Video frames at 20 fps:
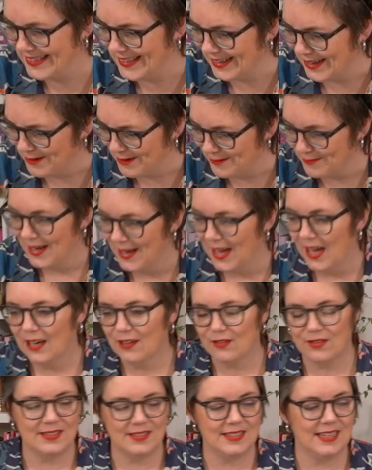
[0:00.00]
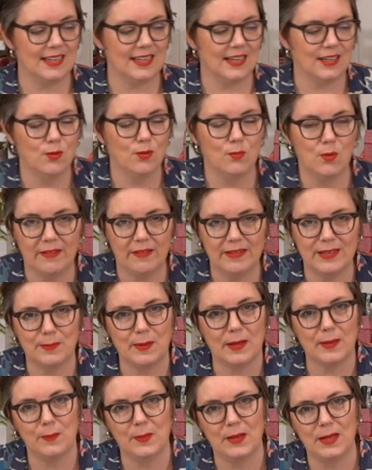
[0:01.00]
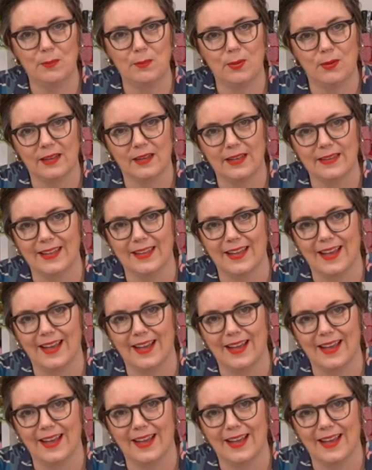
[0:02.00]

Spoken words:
them? Christina, are you worried about the people?